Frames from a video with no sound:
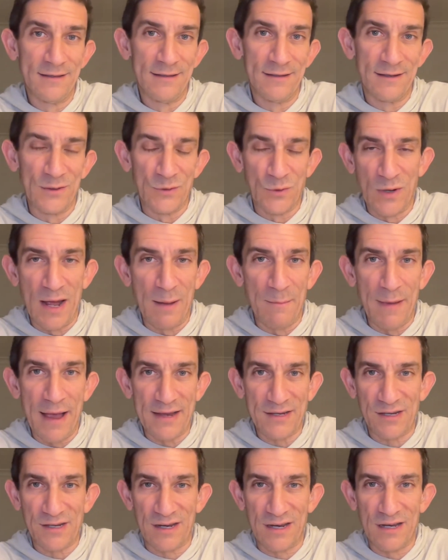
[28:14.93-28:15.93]
because we're not
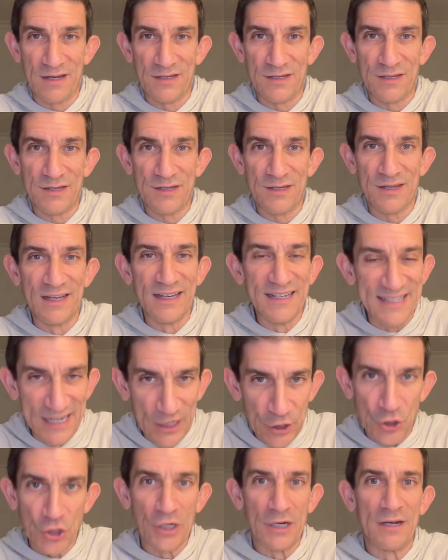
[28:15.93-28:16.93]
masochists,
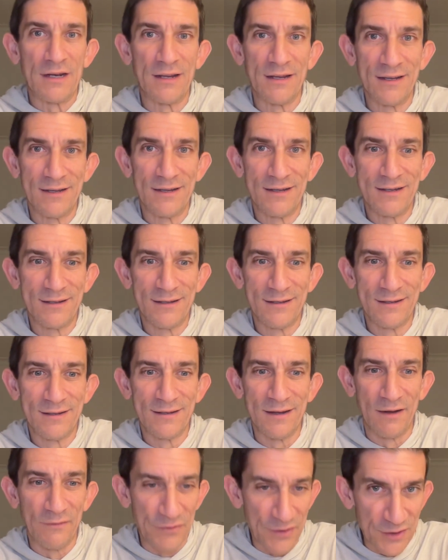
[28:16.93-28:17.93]
edition
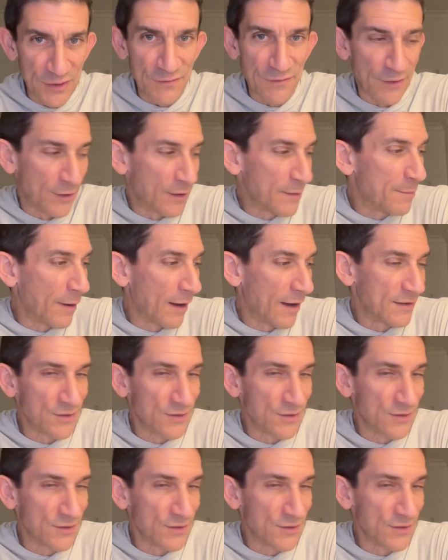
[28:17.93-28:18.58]
of this very pod.